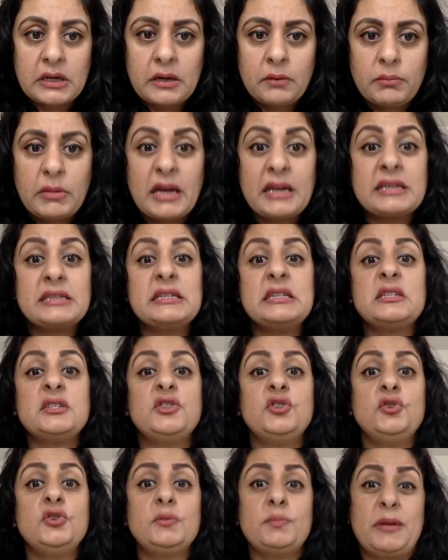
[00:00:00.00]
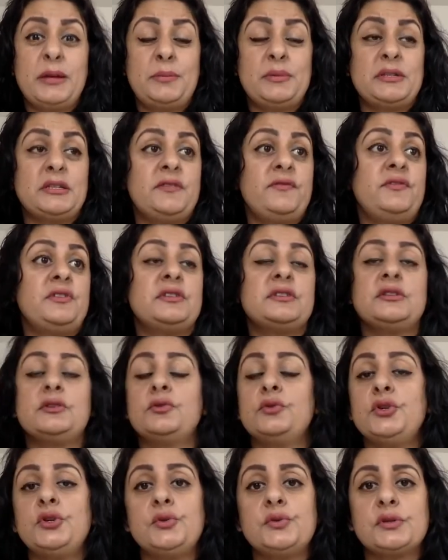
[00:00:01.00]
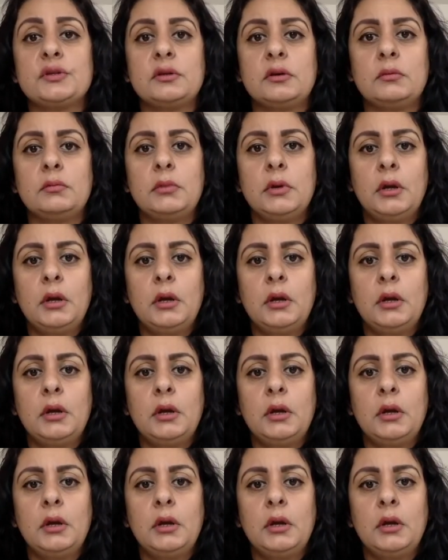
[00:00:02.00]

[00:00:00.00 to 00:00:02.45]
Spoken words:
Magazines, newspapers if you still use them.